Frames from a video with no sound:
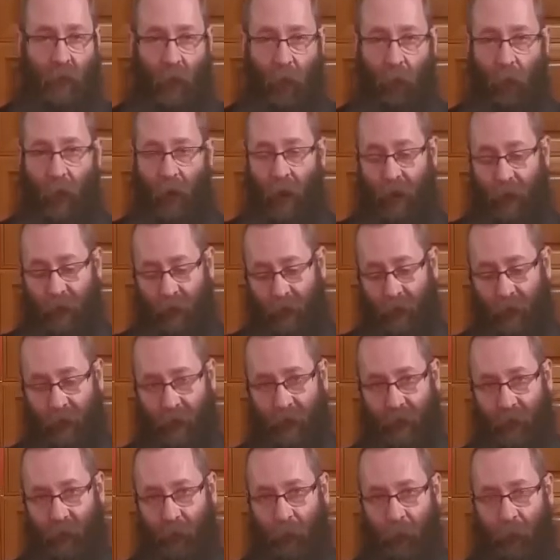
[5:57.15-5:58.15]
All right,
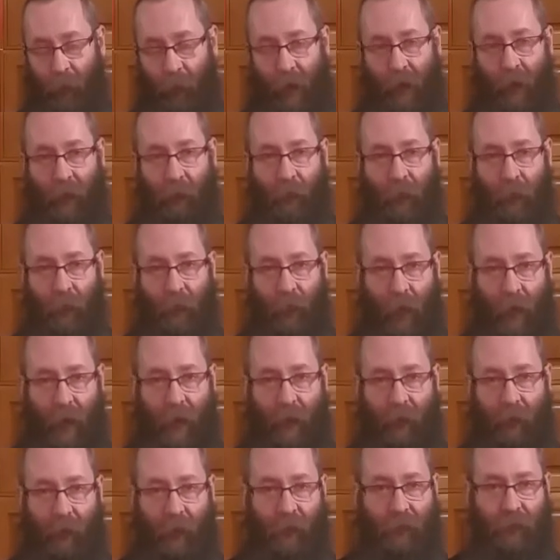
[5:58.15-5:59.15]
back from
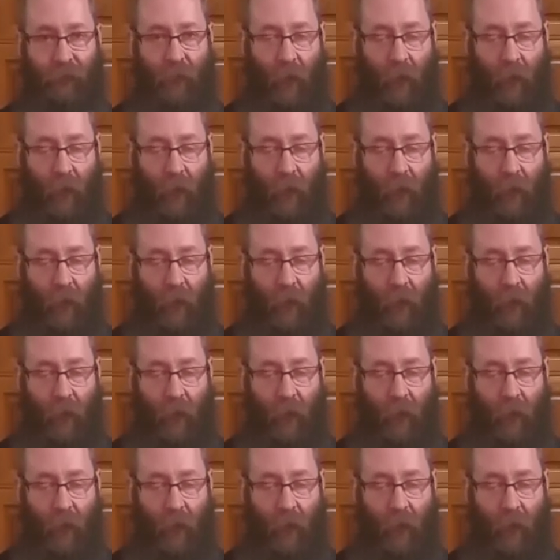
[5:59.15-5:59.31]
frying this